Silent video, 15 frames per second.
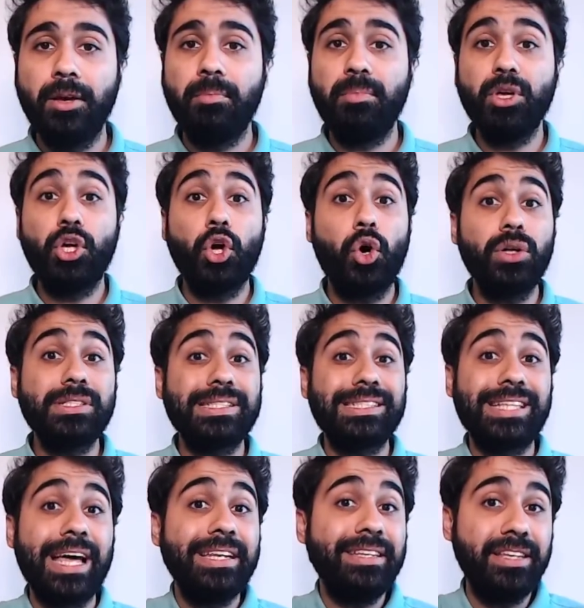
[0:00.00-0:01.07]
Because
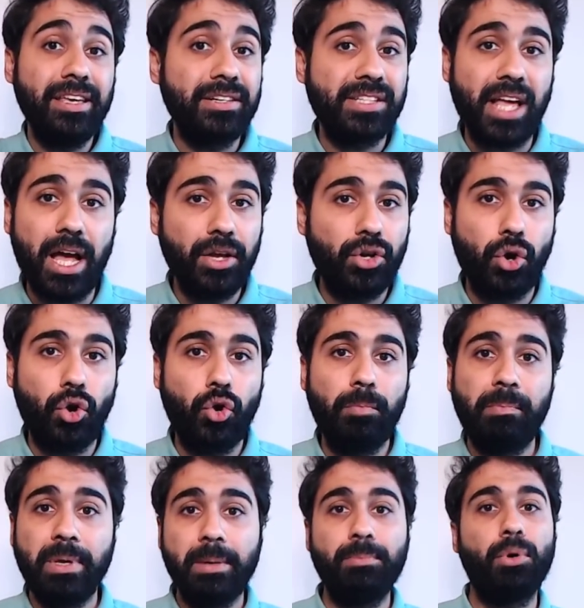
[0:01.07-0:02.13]
10 years ago,
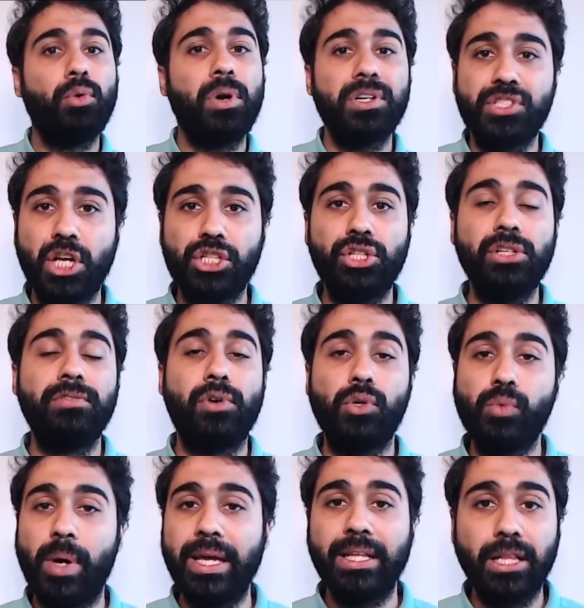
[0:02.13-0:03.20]
people were searching for
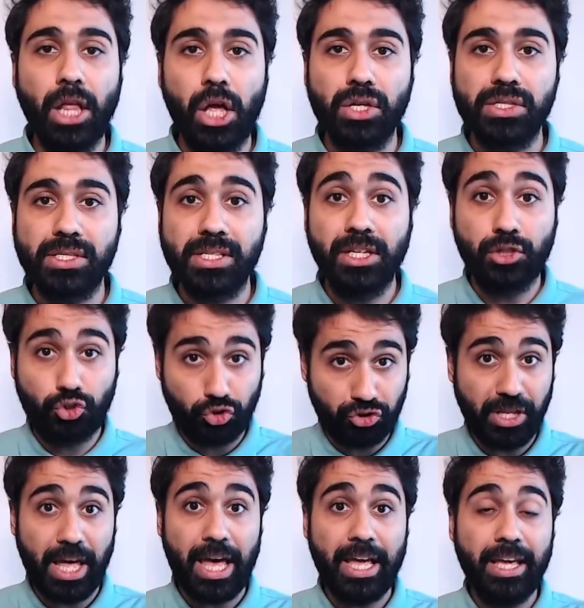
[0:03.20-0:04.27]
weight loss.
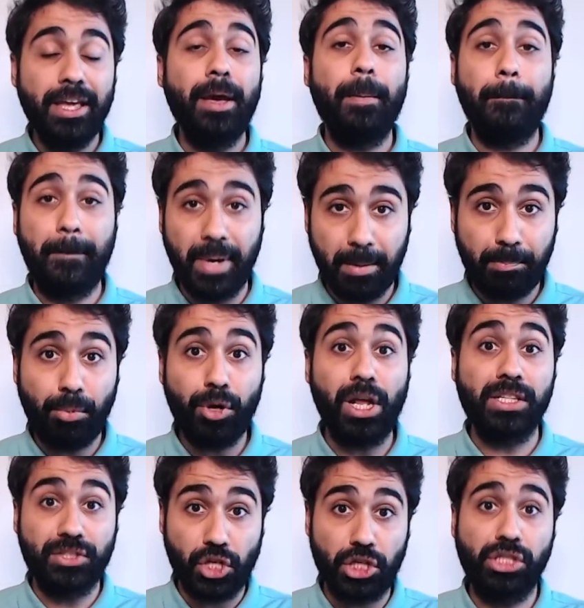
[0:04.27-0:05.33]
Today, people
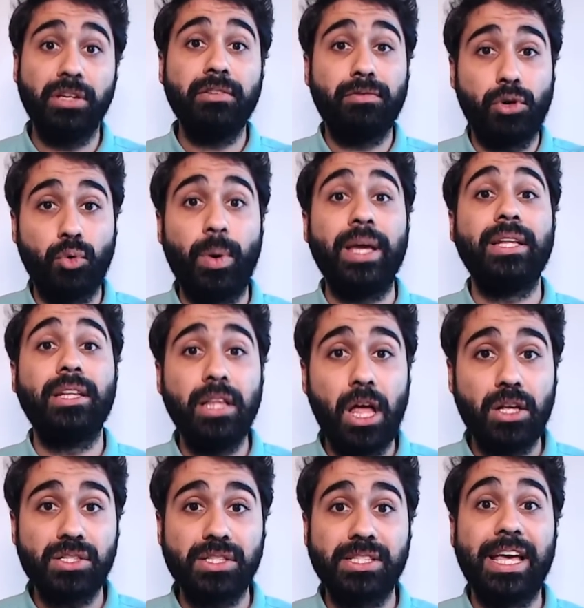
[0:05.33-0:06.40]
are searching for weight
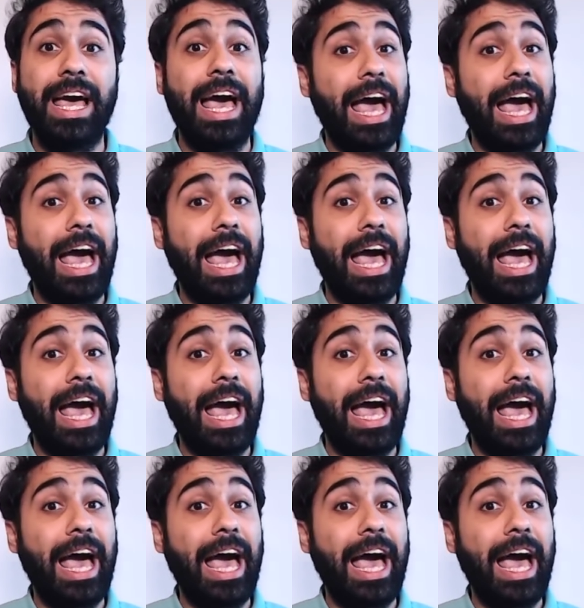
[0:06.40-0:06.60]
loss.